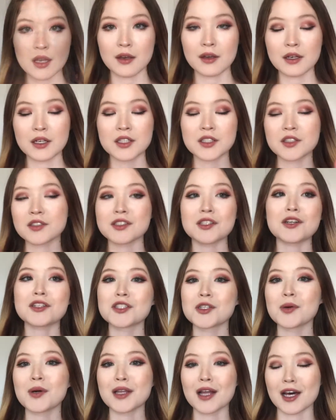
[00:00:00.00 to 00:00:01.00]
So there's also a
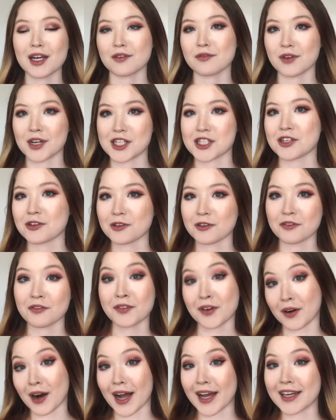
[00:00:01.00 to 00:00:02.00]
lot of regional
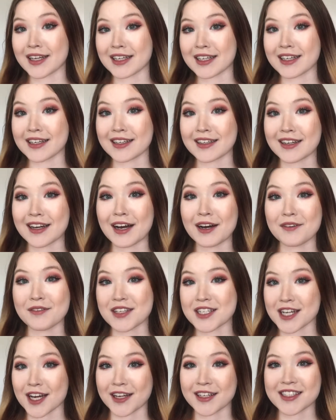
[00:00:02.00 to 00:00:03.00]
variety of the
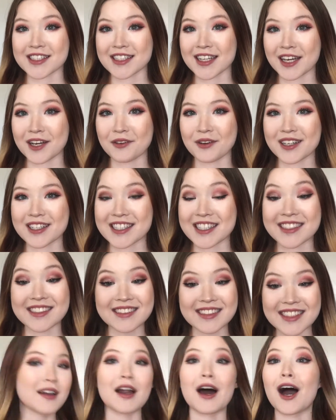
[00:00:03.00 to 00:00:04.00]
Chinese
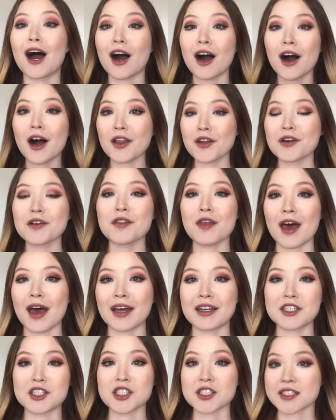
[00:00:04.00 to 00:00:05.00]
languages. Other than
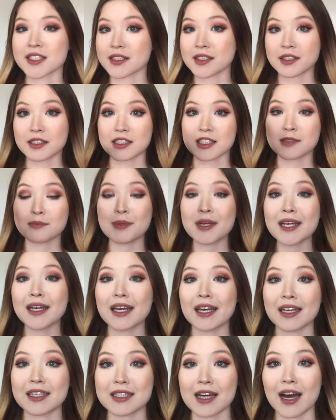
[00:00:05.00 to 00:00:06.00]
just the
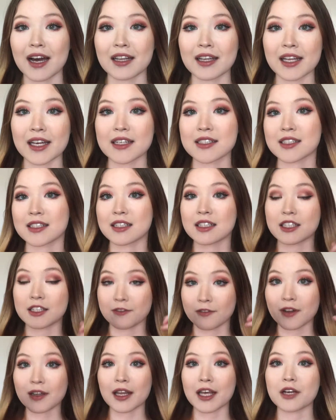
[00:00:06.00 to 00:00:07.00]
speaking dialects and the
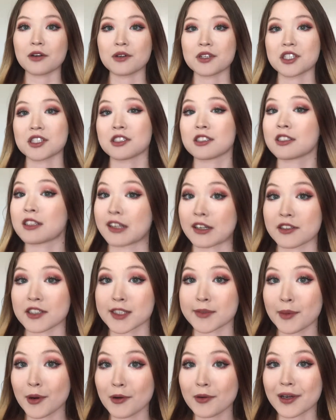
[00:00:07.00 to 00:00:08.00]
different languages that are
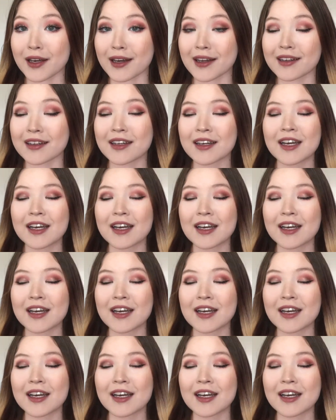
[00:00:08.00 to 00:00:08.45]
spoken,